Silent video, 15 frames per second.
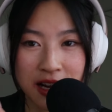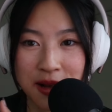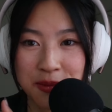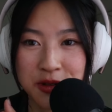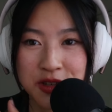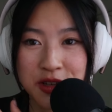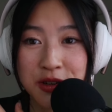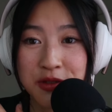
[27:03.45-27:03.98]

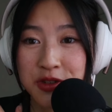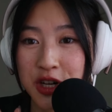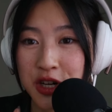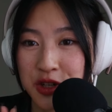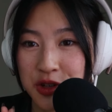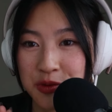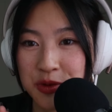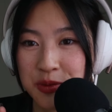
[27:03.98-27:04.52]
episode of
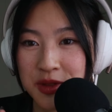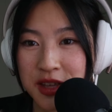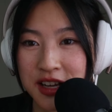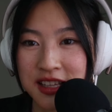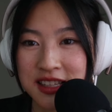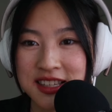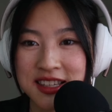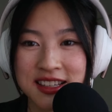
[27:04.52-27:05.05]
Changing Room
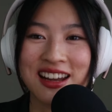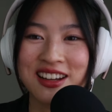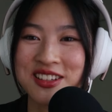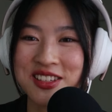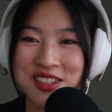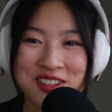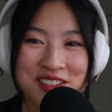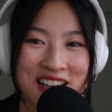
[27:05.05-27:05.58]
Thoughts. And
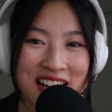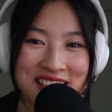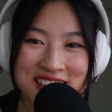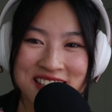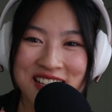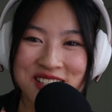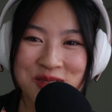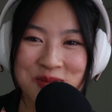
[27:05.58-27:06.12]
I'll see you
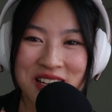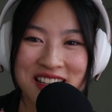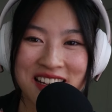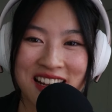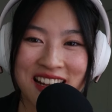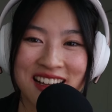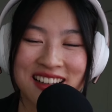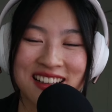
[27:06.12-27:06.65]
guys next
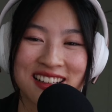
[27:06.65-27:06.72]
Monday.